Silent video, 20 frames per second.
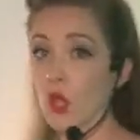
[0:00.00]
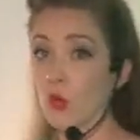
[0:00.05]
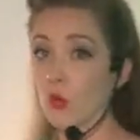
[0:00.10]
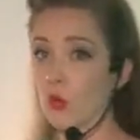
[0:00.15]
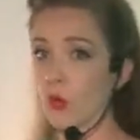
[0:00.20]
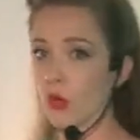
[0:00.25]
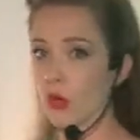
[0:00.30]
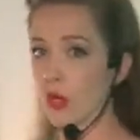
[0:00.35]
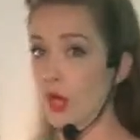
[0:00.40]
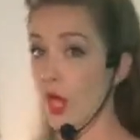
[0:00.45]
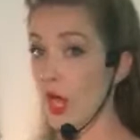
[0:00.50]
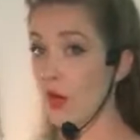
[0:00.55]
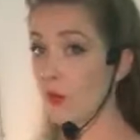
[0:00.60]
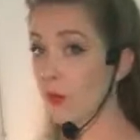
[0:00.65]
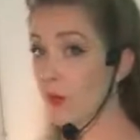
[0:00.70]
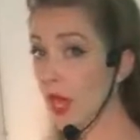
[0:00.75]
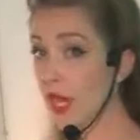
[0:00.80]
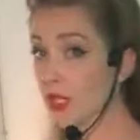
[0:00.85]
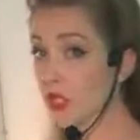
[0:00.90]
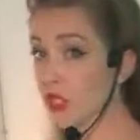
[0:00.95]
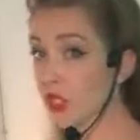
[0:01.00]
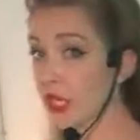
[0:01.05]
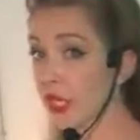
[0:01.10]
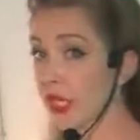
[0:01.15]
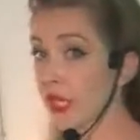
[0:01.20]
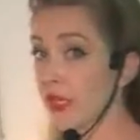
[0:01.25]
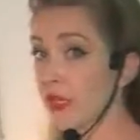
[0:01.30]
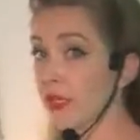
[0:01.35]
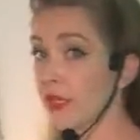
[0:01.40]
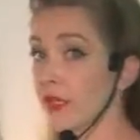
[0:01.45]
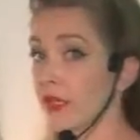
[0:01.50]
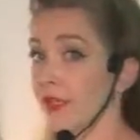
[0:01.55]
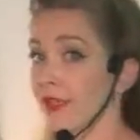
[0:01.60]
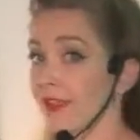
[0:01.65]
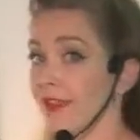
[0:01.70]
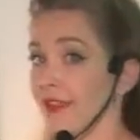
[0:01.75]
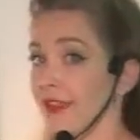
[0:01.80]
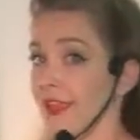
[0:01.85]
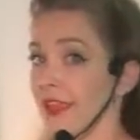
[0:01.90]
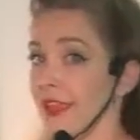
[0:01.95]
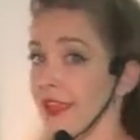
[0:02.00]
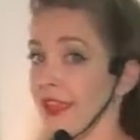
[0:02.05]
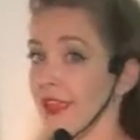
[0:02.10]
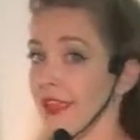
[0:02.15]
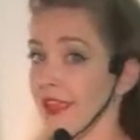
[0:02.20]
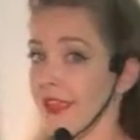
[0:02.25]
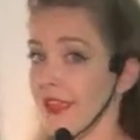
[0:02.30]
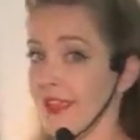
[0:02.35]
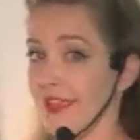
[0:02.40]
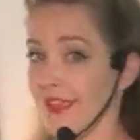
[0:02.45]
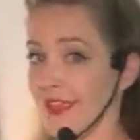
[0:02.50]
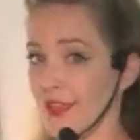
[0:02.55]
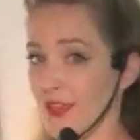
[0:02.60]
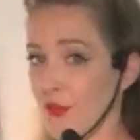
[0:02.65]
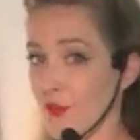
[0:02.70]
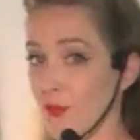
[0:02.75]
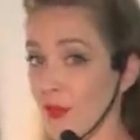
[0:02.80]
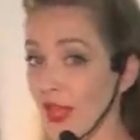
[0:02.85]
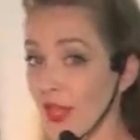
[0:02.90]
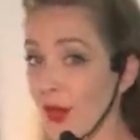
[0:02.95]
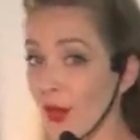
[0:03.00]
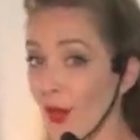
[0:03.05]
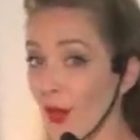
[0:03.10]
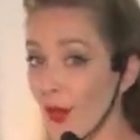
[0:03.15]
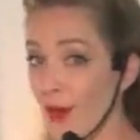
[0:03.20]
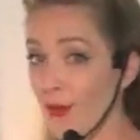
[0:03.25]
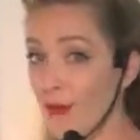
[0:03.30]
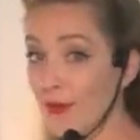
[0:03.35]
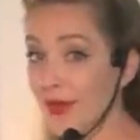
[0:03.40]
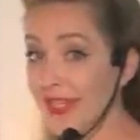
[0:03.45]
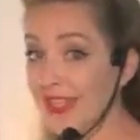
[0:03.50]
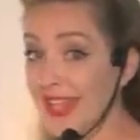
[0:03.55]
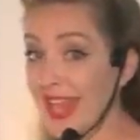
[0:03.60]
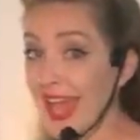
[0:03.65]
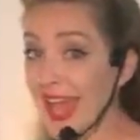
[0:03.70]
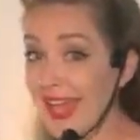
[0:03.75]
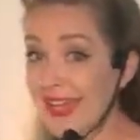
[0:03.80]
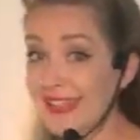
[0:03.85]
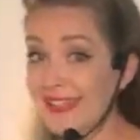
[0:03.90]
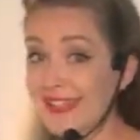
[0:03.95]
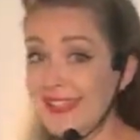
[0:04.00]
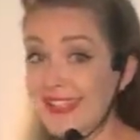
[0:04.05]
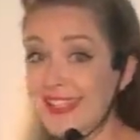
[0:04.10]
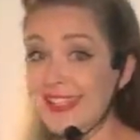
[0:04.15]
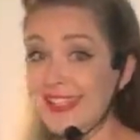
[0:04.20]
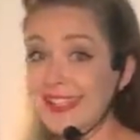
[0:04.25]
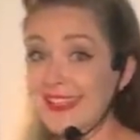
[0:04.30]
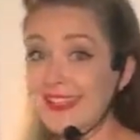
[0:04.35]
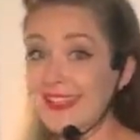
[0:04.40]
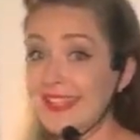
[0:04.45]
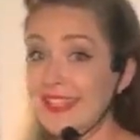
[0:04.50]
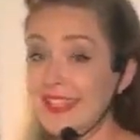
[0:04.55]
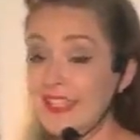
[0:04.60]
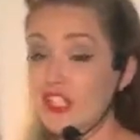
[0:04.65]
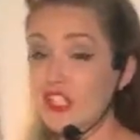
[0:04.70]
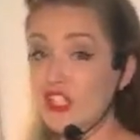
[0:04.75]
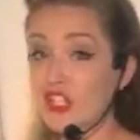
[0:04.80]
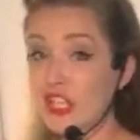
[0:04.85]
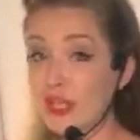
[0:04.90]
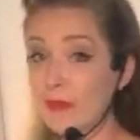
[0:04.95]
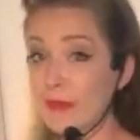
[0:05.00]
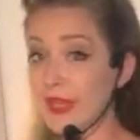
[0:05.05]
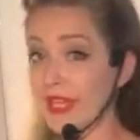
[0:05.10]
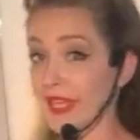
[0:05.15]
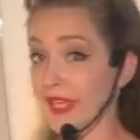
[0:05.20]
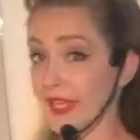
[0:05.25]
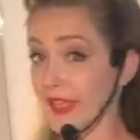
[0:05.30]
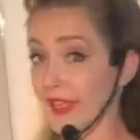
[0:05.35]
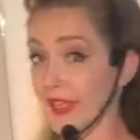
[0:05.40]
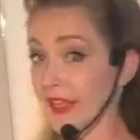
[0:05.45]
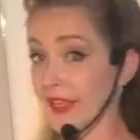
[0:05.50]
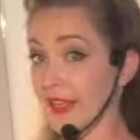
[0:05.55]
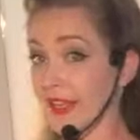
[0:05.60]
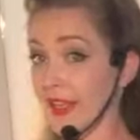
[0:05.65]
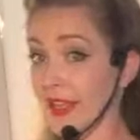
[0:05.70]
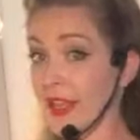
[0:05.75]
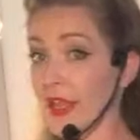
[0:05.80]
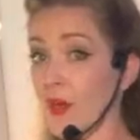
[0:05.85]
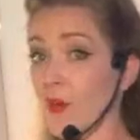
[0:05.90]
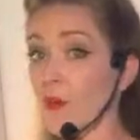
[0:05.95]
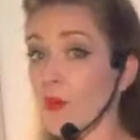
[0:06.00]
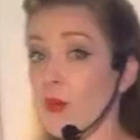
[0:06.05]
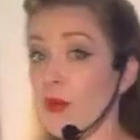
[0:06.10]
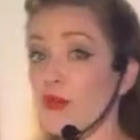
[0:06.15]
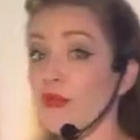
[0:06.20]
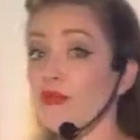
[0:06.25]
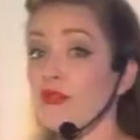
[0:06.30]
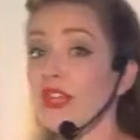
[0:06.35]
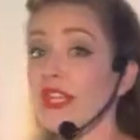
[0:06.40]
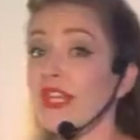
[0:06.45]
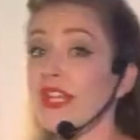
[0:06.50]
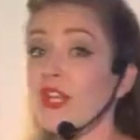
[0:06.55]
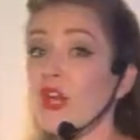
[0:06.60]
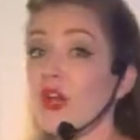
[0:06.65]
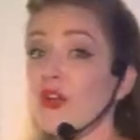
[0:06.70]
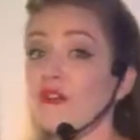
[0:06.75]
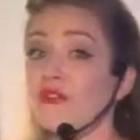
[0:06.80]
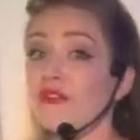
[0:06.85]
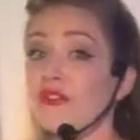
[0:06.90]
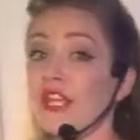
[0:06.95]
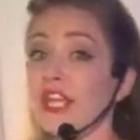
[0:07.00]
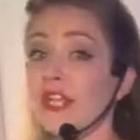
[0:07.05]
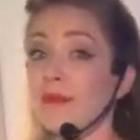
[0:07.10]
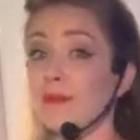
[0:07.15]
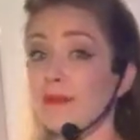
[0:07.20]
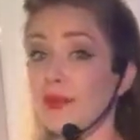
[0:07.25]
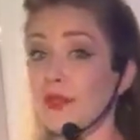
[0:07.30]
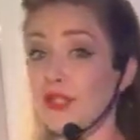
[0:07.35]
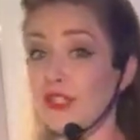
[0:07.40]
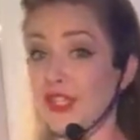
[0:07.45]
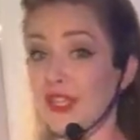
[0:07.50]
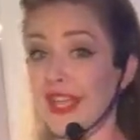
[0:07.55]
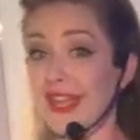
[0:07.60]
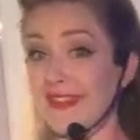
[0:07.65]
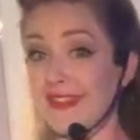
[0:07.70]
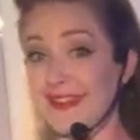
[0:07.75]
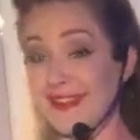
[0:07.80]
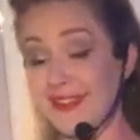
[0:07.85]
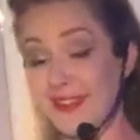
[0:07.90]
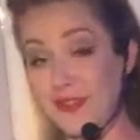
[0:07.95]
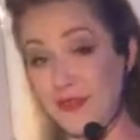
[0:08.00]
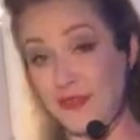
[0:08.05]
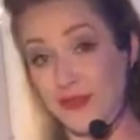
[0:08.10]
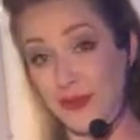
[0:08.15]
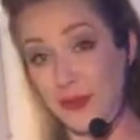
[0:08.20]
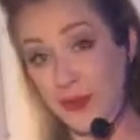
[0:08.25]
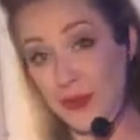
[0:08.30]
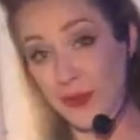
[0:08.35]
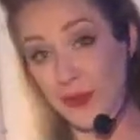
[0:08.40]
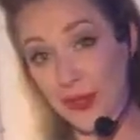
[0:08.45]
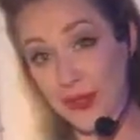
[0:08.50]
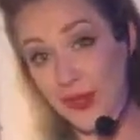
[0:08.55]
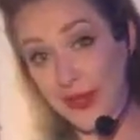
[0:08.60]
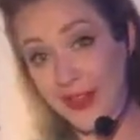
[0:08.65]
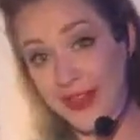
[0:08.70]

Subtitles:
We're not rushing. We are relaxing the shimmy. We're feeling our feet push against the floor.